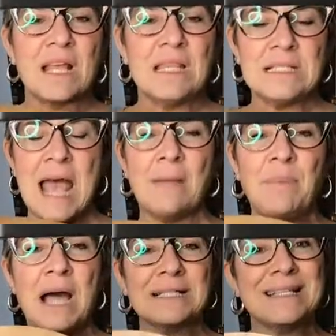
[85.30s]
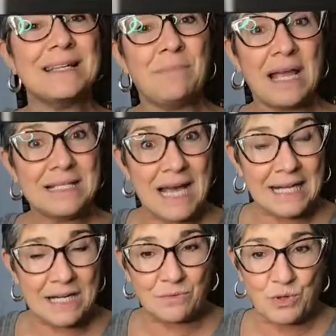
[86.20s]
This hat box is in my
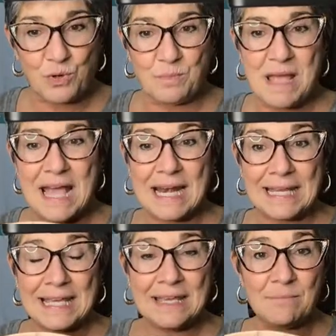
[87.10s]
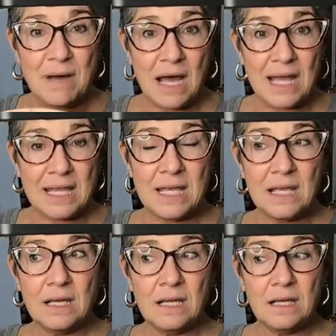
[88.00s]
dining room, and I keep my
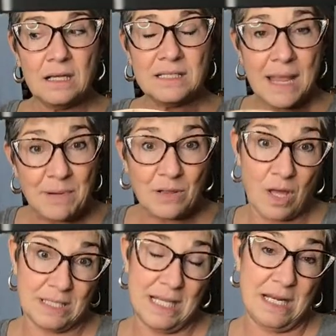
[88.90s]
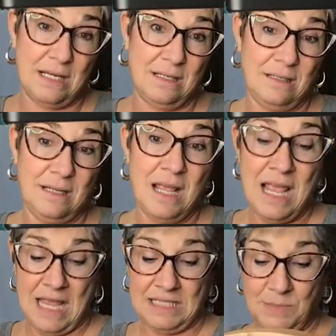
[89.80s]
tablecloths in it.
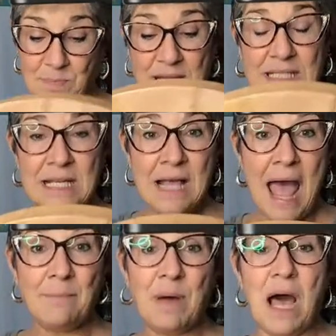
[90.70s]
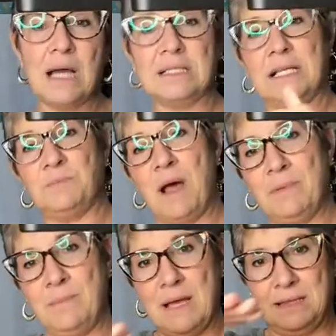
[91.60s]
It's a big hat box. It's
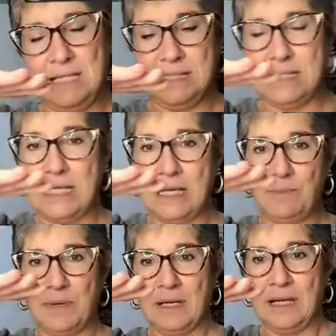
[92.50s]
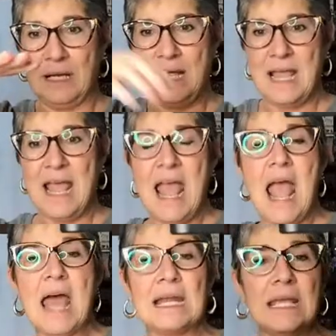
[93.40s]
probably about this deep,
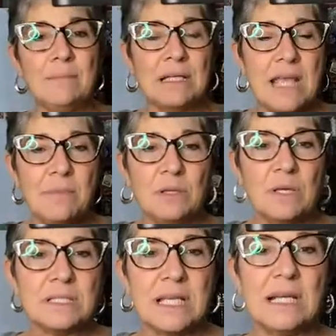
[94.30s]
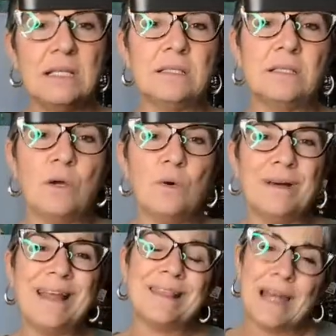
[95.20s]
and I keep my tablecloths in it. So
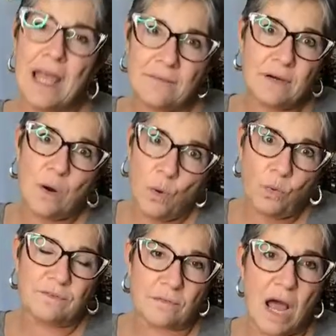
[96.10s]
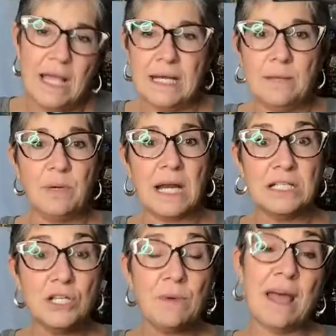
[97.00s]
not that I have a whole variety, but I
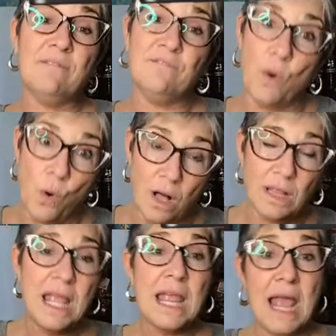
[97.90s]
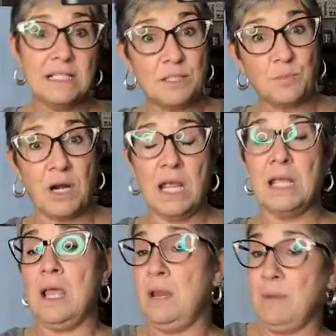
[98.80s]
do. I have fall and
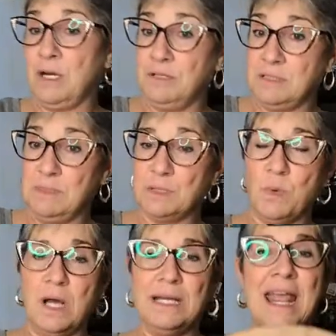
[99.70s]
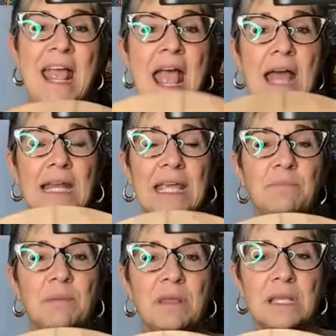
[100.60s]
spring and my Christmas one, and I keep
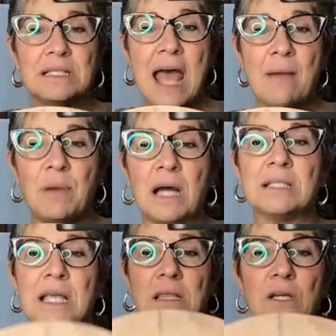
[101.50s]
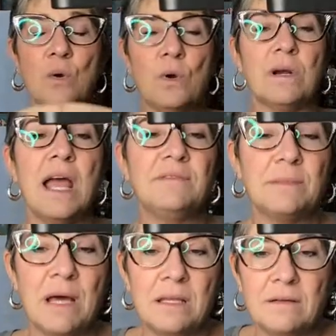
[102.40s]
them in this hat box in the corner. I have
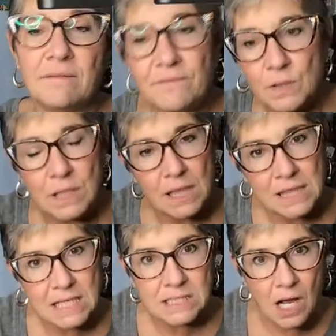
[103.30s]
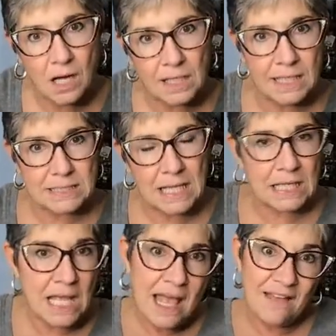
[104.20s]
some other few little things on it. It's
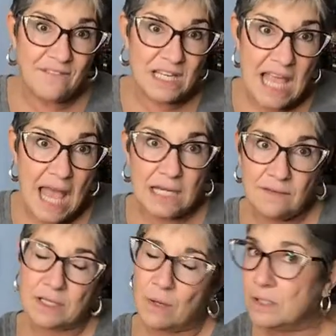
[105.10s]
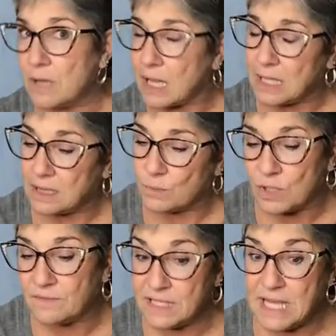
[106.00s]
like a vignette, even though I do not like the
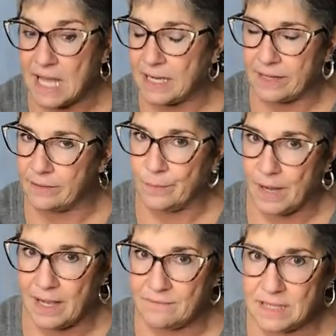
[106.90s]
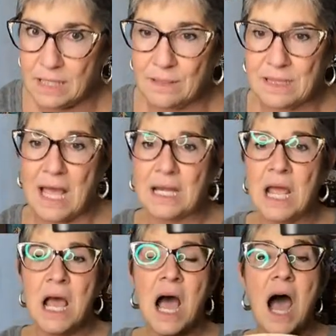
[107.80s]
word vignette. I don't know why I have a thing with that.
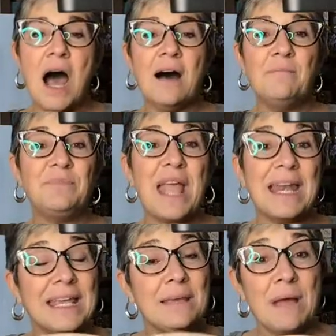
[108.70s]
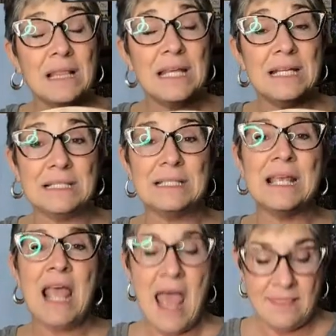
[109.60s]
And I keep my linens.
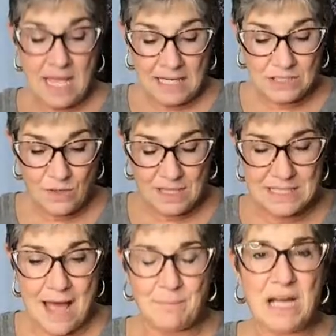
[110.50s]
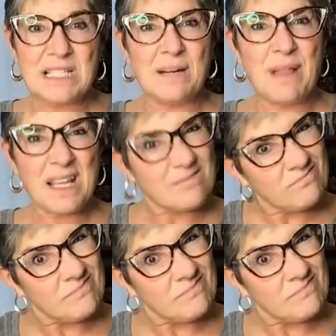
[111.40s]
And then I saw this hat box, and I'm like,